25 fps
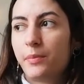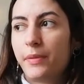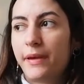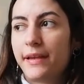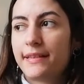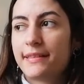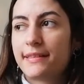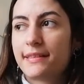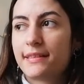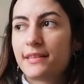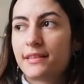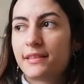
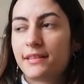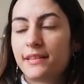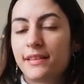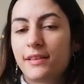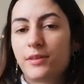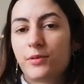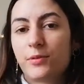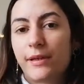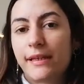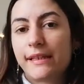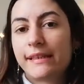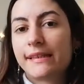basically
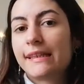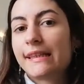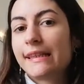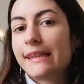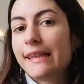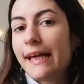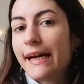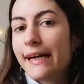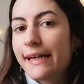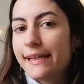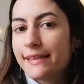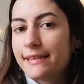create
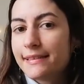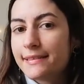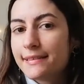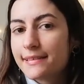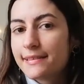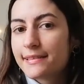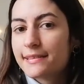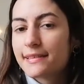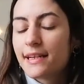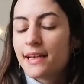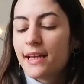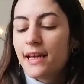
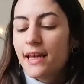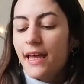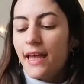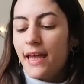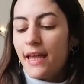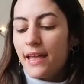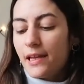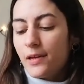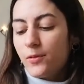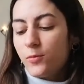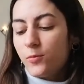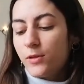lines,
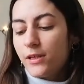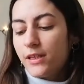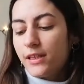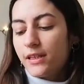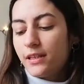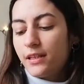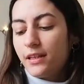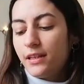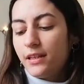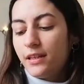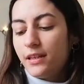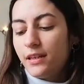and we
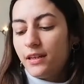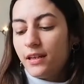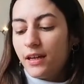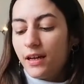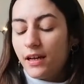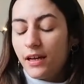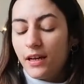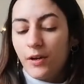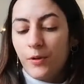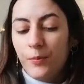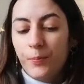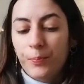can
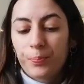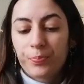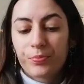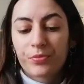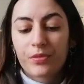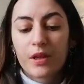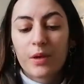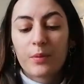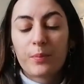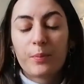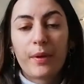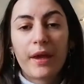
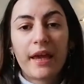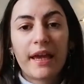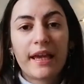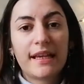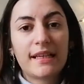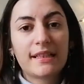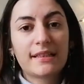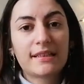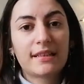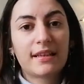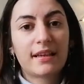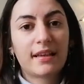
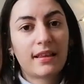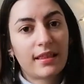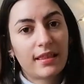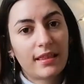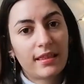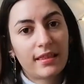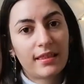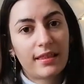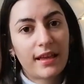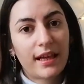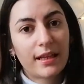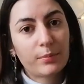paint
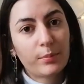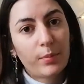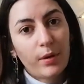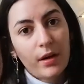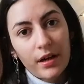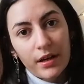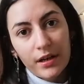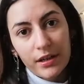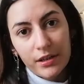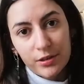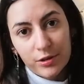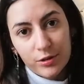that
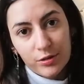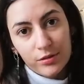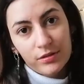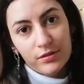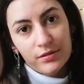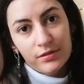part,